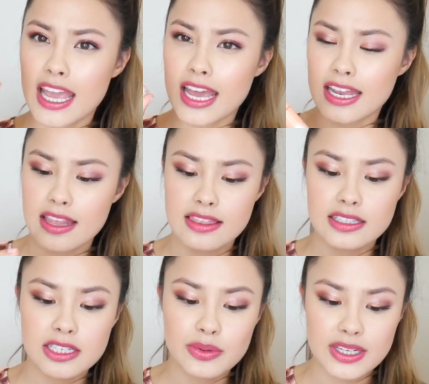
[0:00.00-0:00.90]
and the
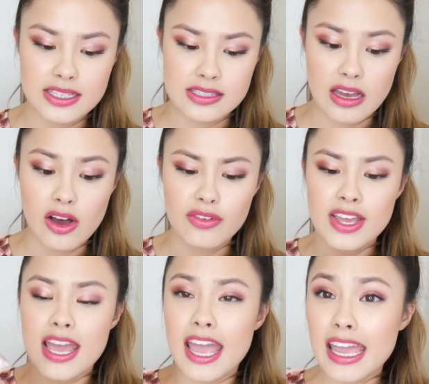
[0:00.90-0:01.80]
liquid itself.
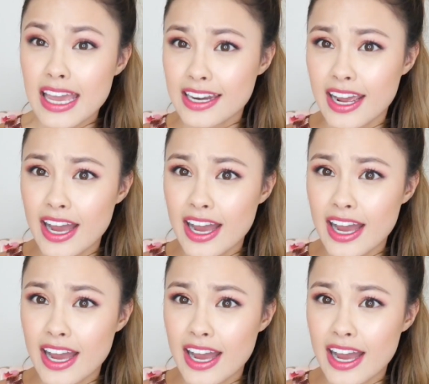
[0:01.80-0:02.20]
And I